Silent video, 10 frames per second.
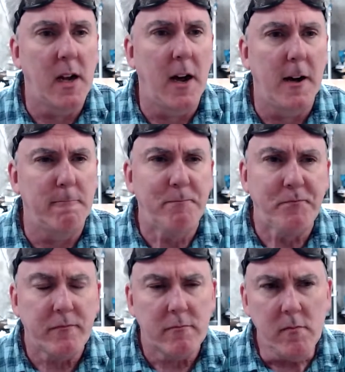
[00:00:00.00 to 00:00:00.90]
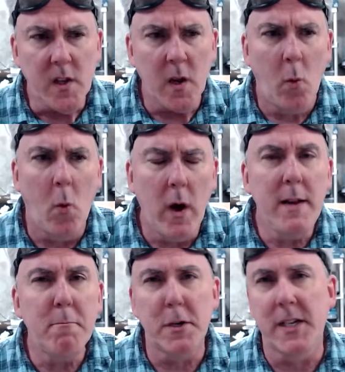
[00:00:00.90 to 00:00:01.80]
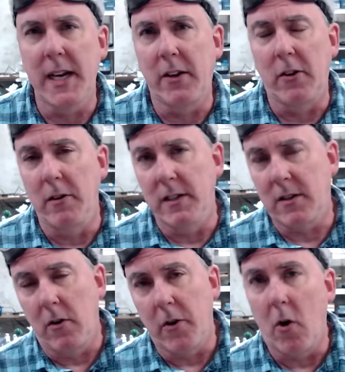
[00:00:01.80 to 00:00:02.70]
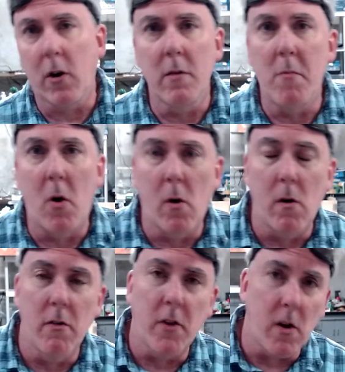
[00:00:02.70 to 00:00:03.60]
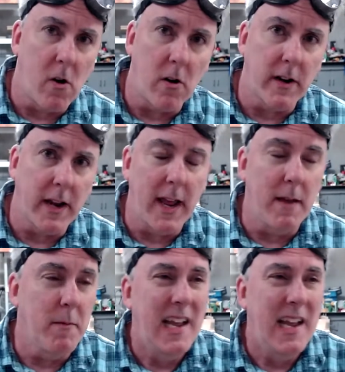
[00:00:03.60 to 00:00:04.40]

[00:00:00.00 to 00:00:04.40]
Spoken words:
One in particular is called Arkham Horror the Card Game.